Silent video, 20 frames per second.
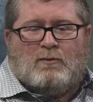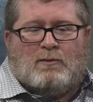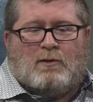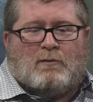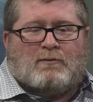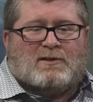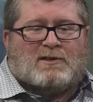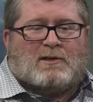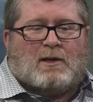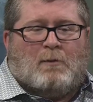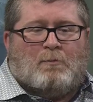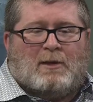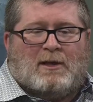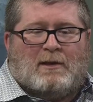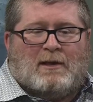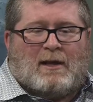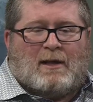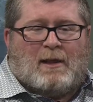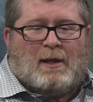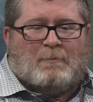there was going to be
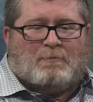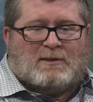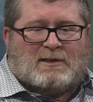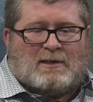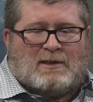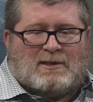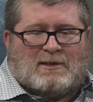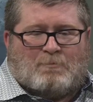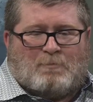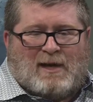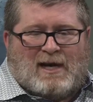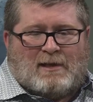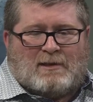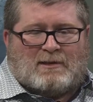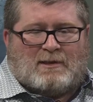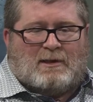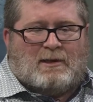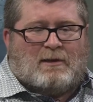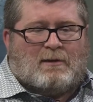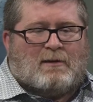an eclipse this
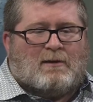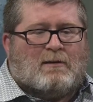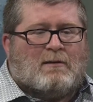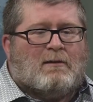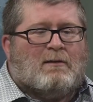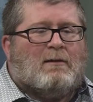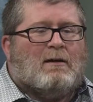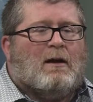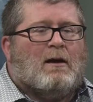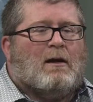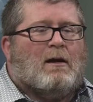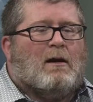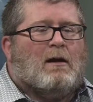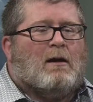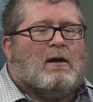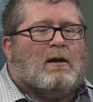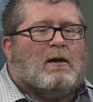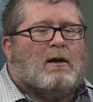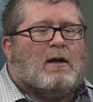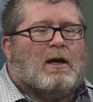past year.
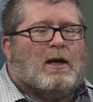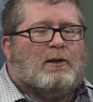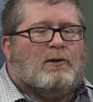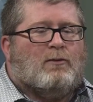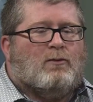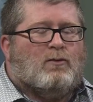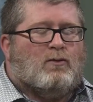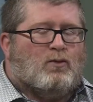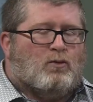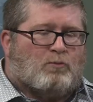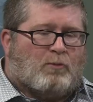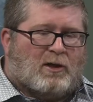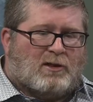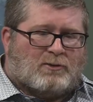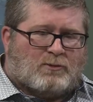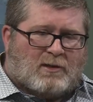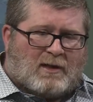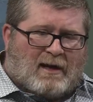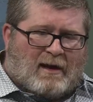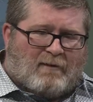I knew New
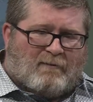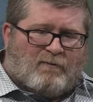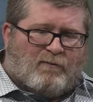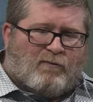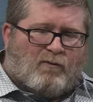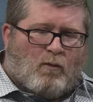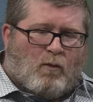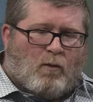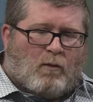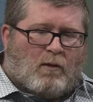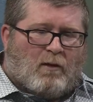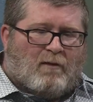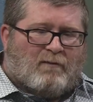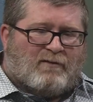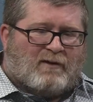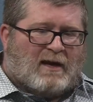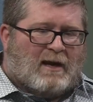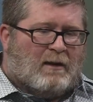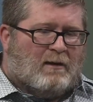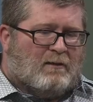Brunswick had 4
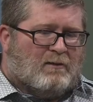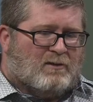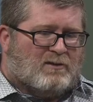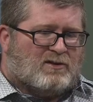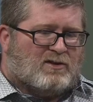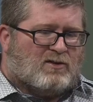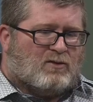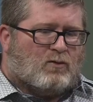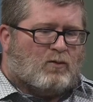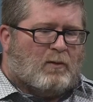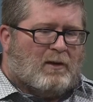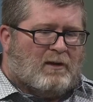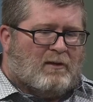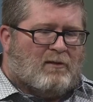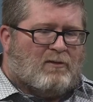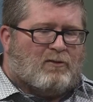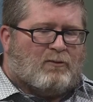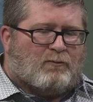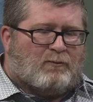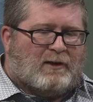of Canada's
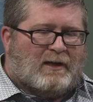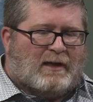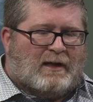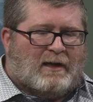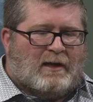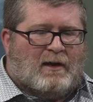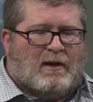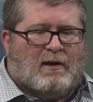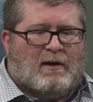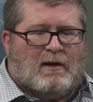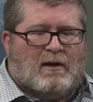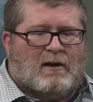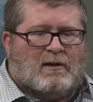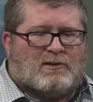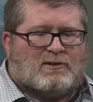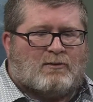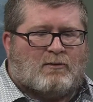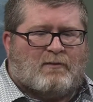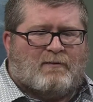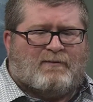23
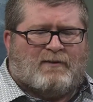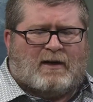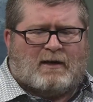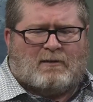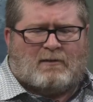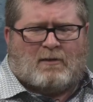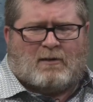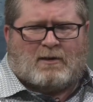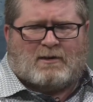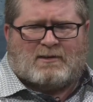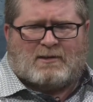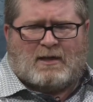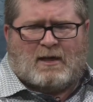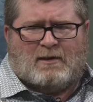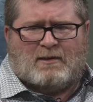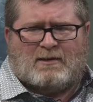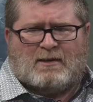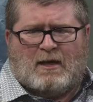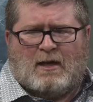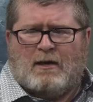certified dark
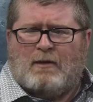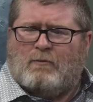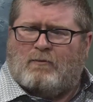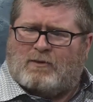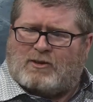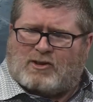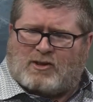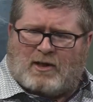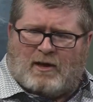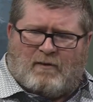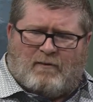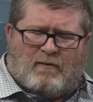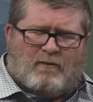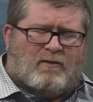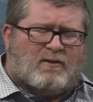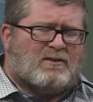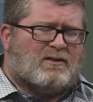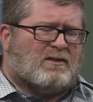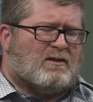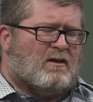sky site, which gave
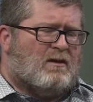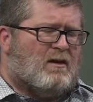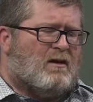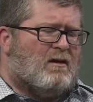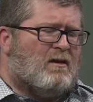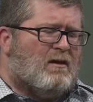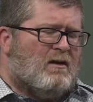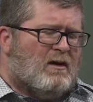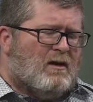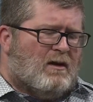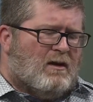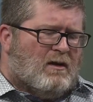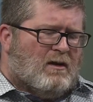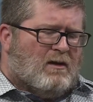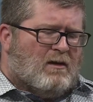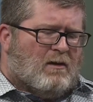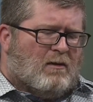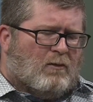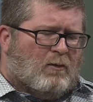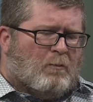us a
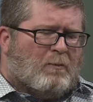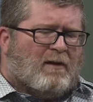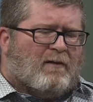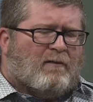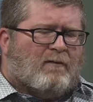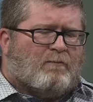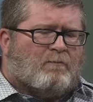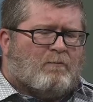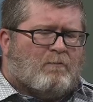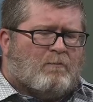little bit of